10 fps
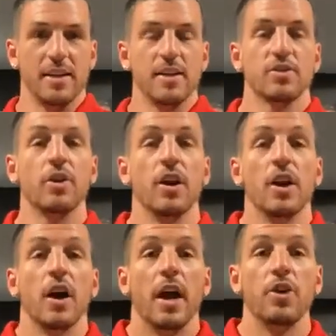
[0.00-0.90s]
So
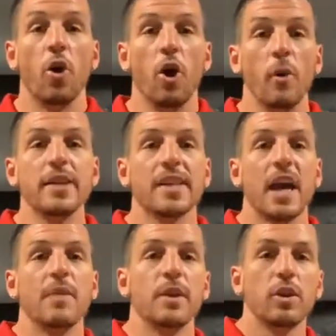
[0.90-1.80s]
you always got
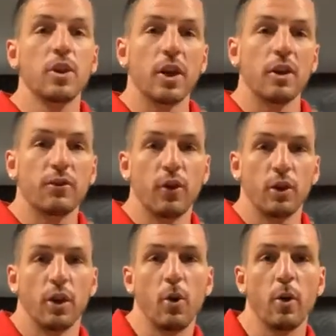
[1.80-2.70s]
to be looking for a
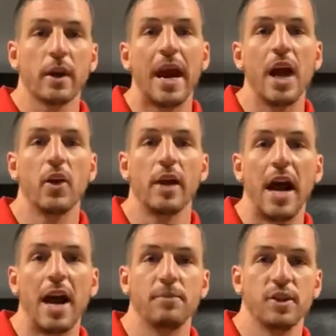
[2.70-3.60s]
lower calorie
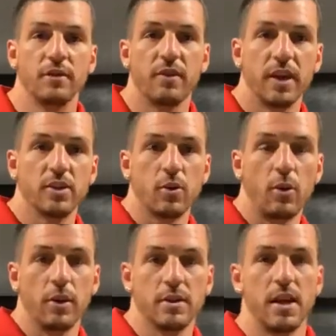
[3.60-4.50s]
option of things
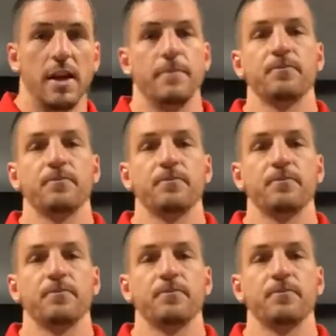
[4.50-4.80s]
all the time.